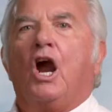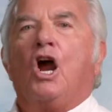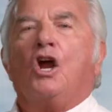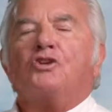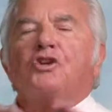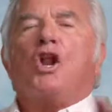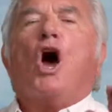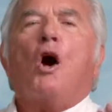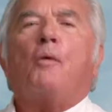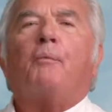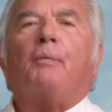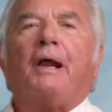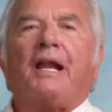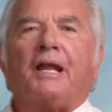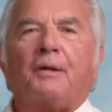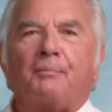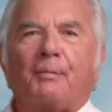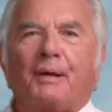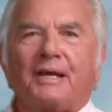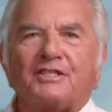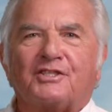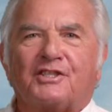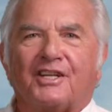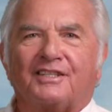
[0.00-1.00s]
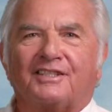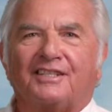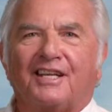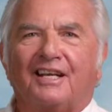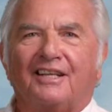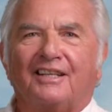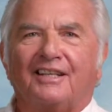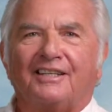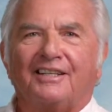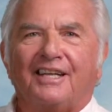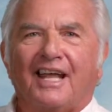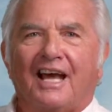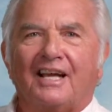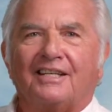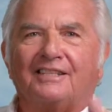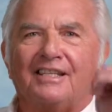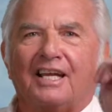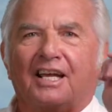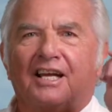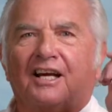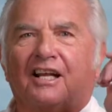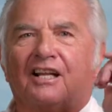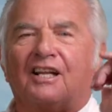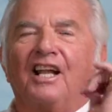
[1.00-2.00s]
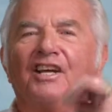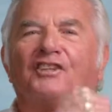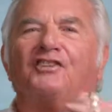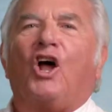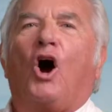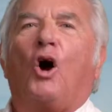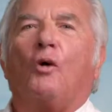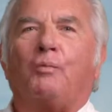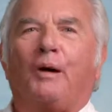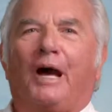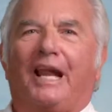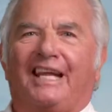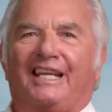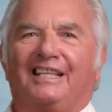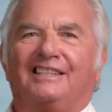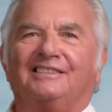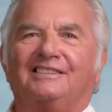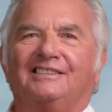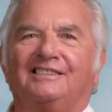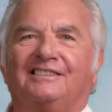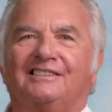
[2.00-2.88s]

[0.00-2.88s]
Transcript: Nobody beats a Dealin' Doug deal. Nobody.